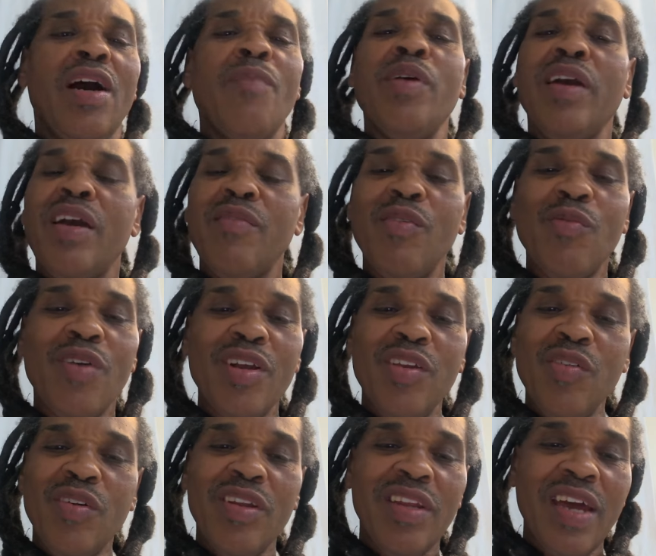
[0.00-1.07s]
mean, everywhere
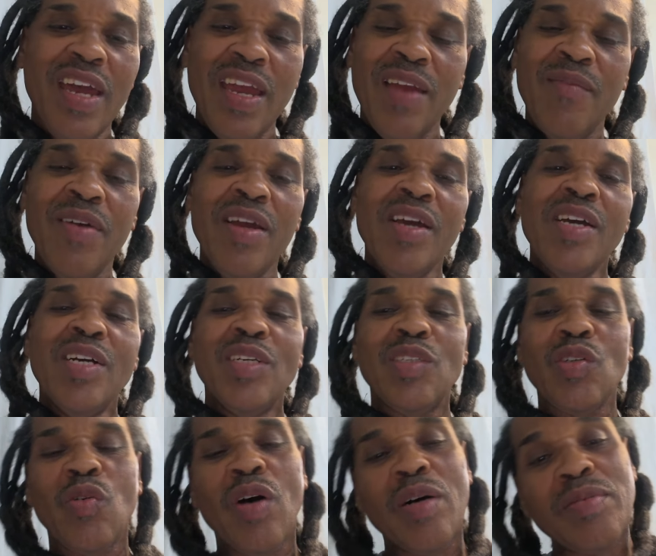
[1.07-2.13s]
you could name.
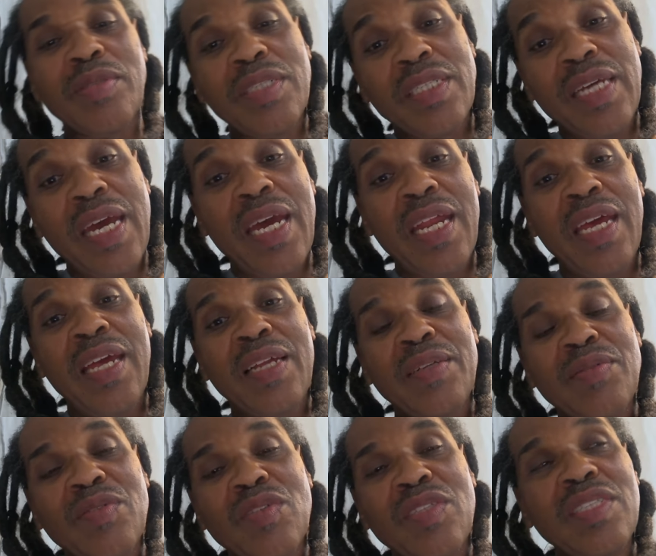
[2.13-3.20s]
So I'm standing
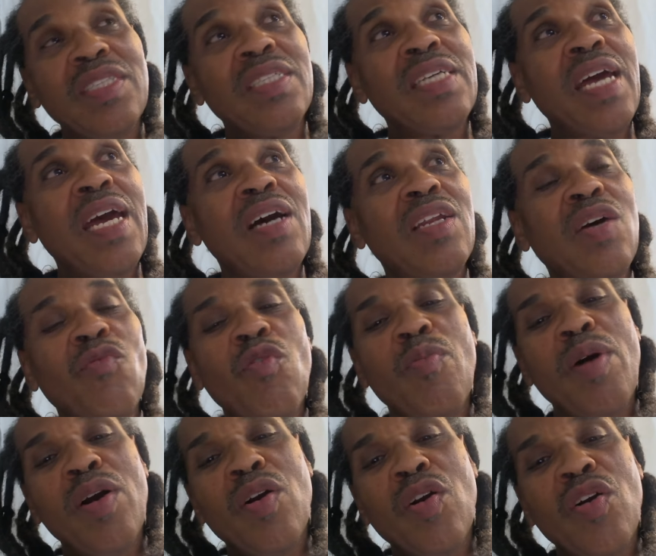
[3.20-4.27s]
down there with
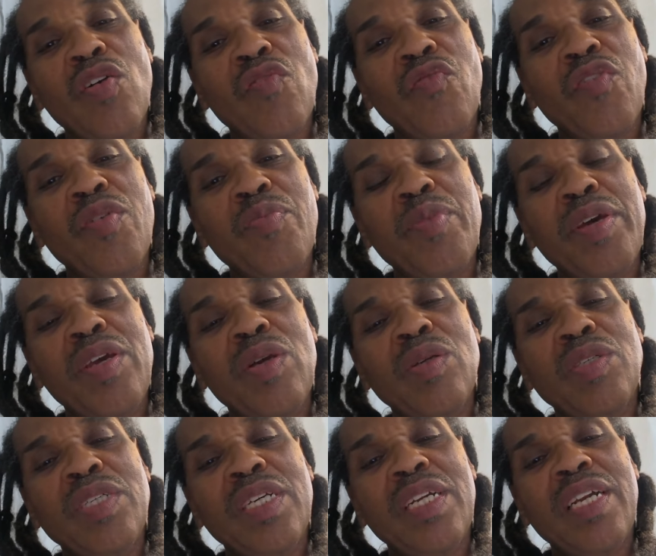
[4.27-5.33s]
my girlfriend, me,
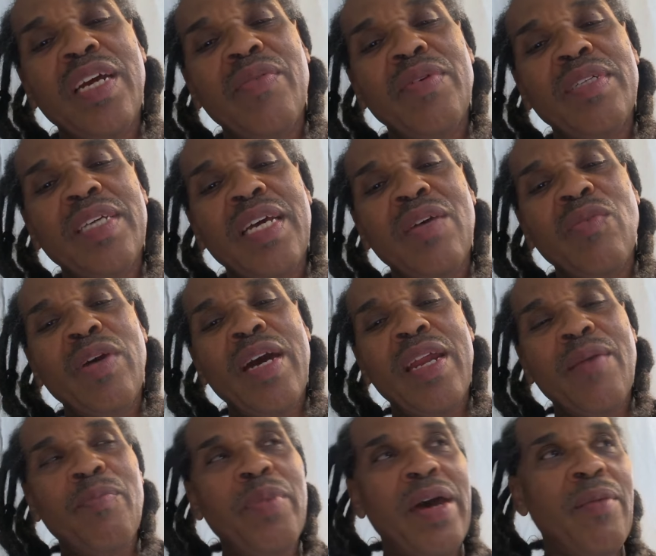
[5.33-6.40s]
Eugene, and everything. We had our
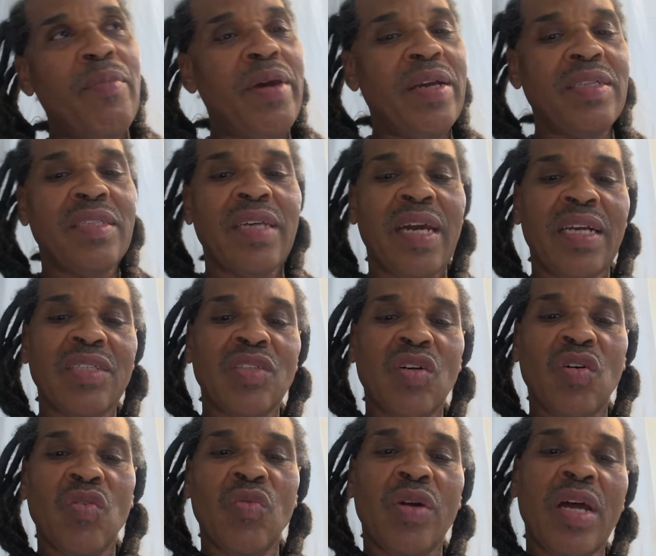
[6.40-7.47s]
Batman jackets
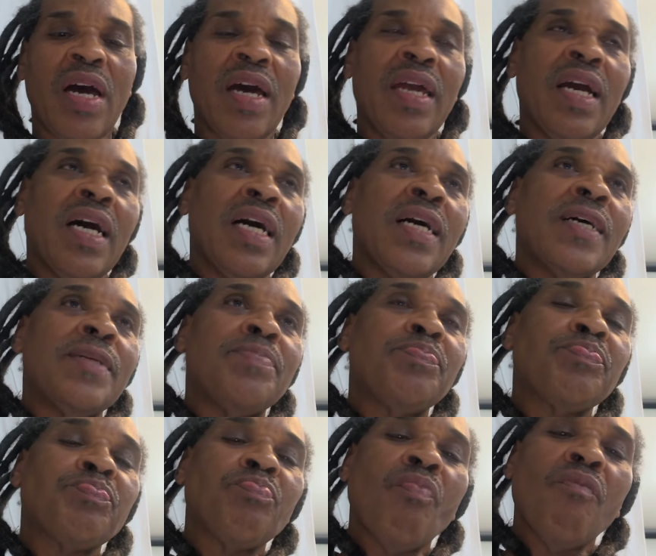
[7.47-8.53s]
on with I,
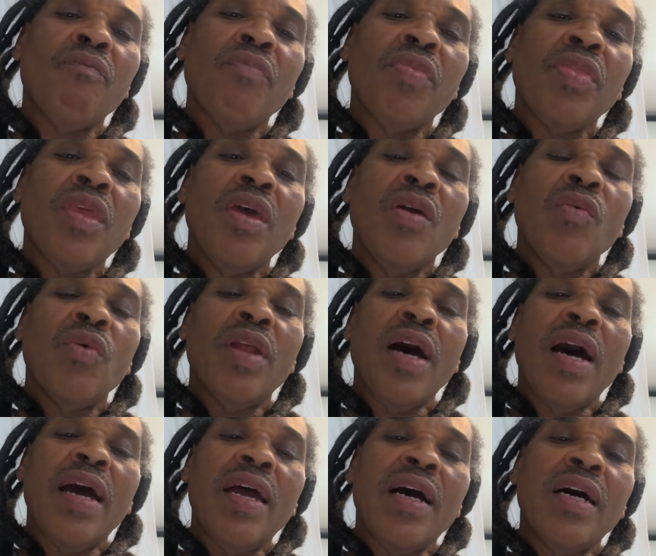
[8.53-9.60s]
uh,
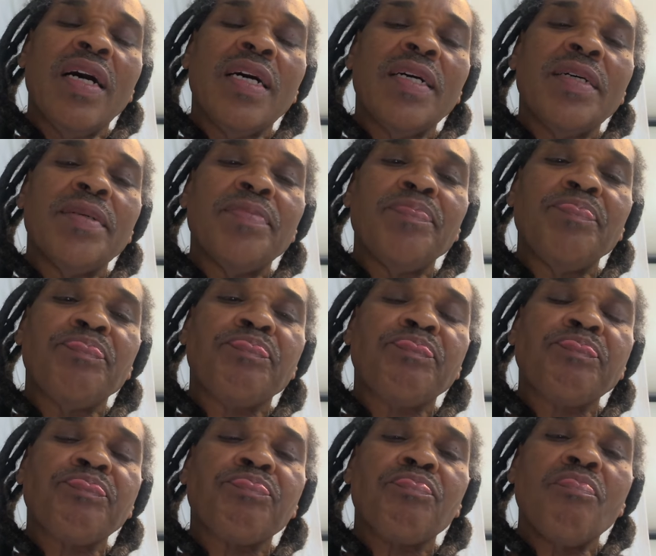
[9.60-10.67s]
I,
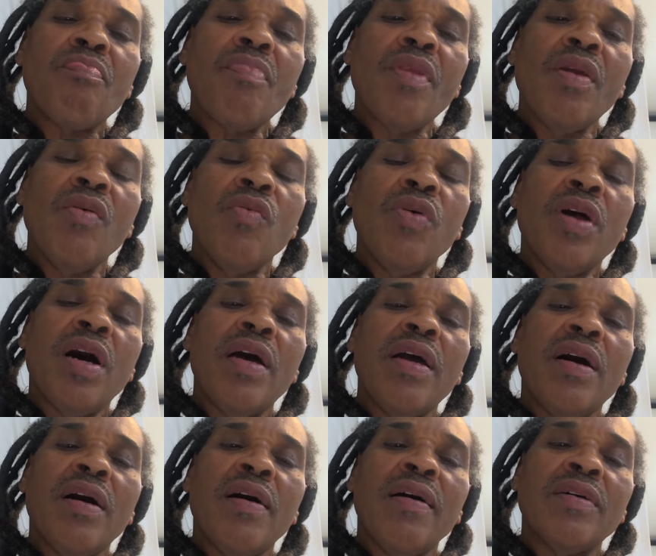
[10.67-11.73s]
uh, I,
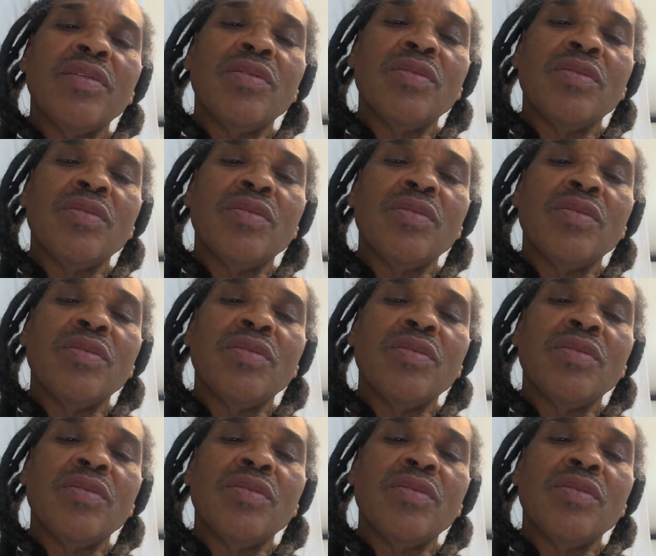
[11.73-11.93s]
uh,